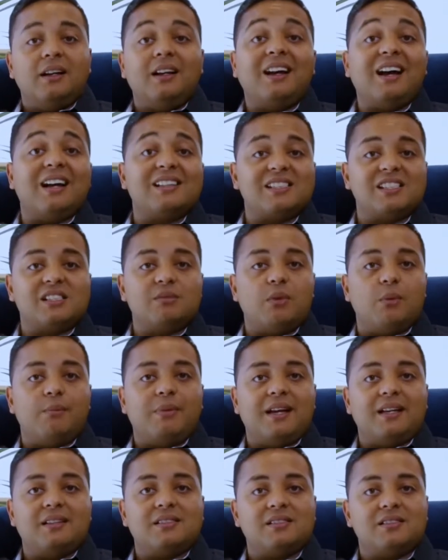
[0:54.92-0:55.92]
customer
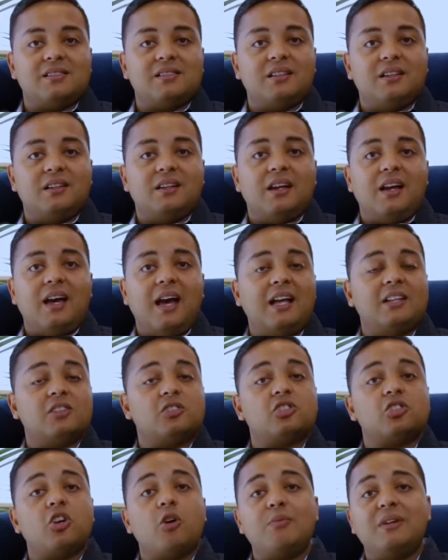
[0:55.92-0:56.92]
base, and
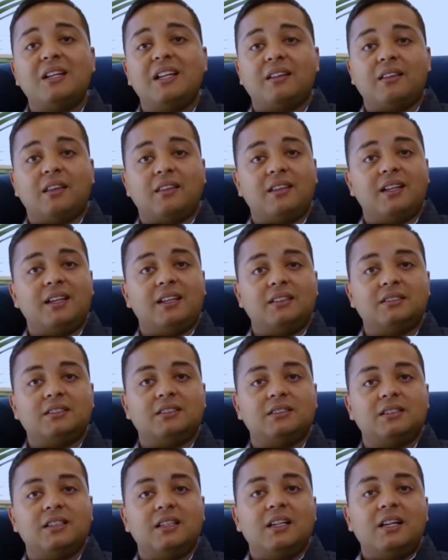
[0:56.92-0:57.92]
so many other things.
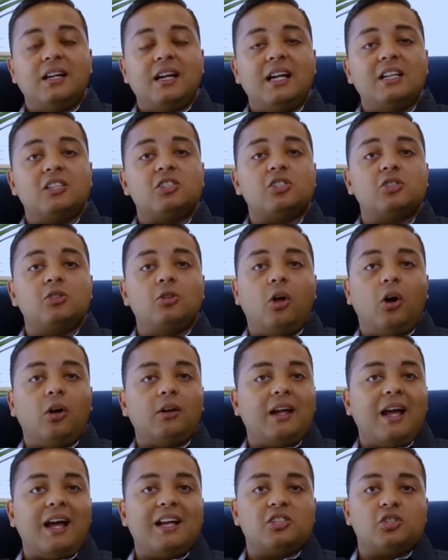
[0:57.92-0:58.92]
It's
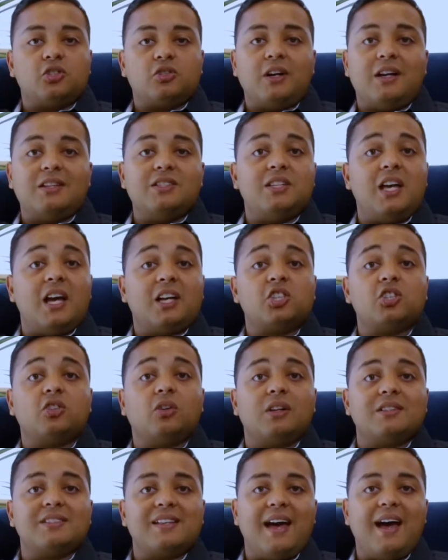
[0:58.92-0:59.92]
not as
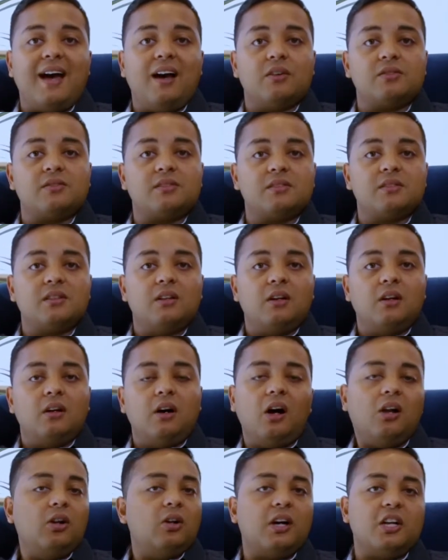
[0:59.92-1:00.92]
transactional as a house.
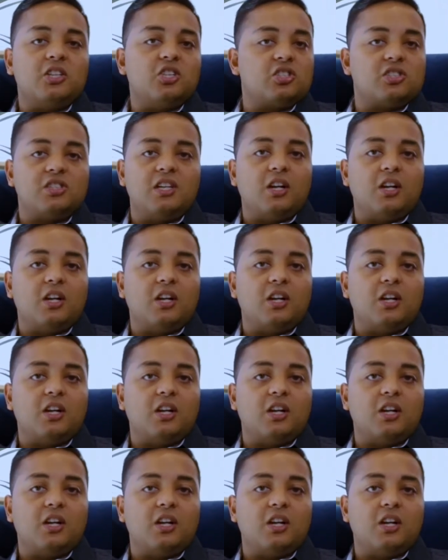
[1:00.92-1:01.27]
Oh, look, I just